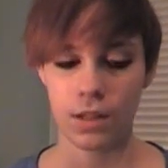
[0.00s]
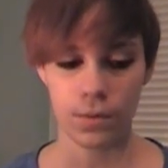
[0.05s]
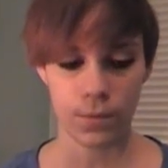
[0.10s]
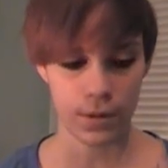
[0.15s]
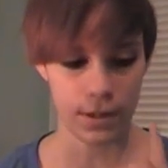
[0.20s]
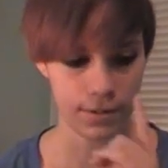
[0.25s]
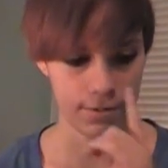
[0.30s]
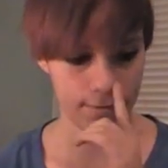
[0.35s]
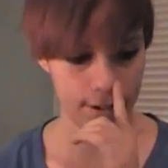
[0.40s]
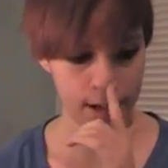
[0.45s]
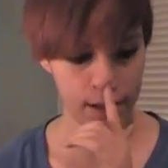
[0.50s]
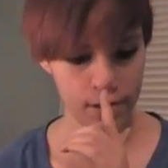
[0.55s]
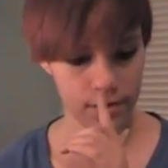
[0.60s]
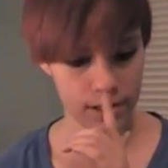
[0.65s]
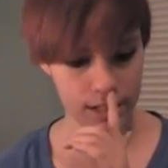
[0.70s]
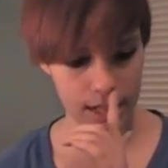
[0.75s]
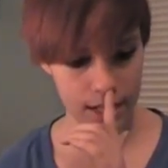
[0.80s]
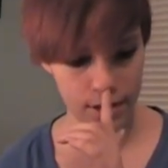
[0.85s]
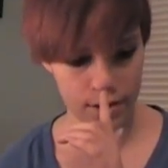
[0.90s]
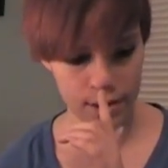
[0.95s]
We
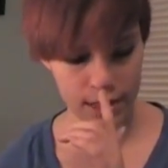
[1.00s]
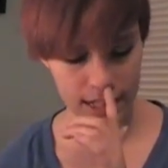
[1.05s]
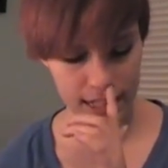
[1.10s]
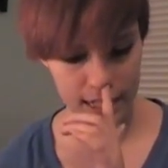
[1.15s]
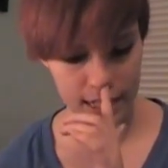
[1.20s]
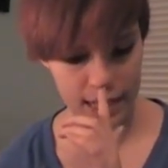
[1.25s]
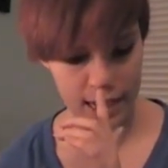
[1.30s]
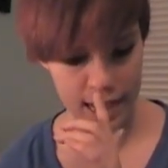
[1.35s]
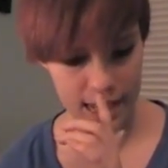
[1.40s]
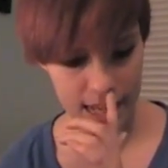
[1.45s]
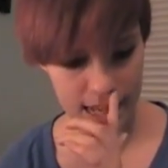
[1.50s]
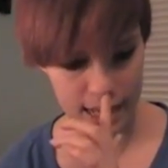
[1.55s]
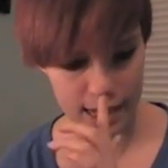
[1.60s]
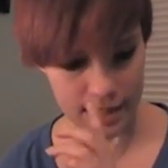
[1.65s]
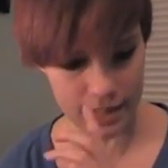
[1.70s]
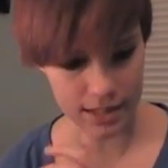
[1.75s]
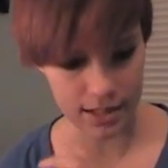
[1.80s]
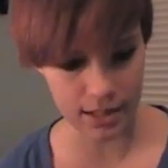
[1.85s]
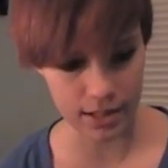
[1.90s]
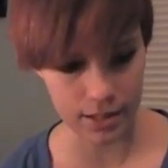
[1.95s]
found out that he
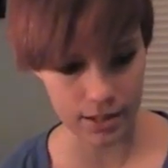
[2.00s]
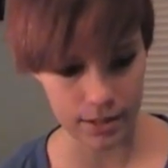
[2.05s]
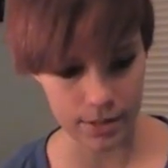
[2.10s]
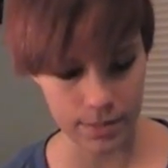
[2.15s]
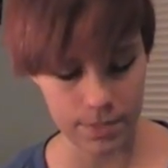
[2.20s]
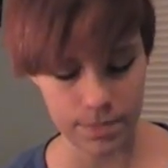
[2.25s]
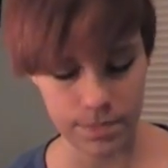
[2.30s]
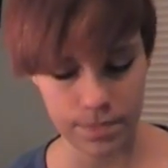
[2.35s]
had the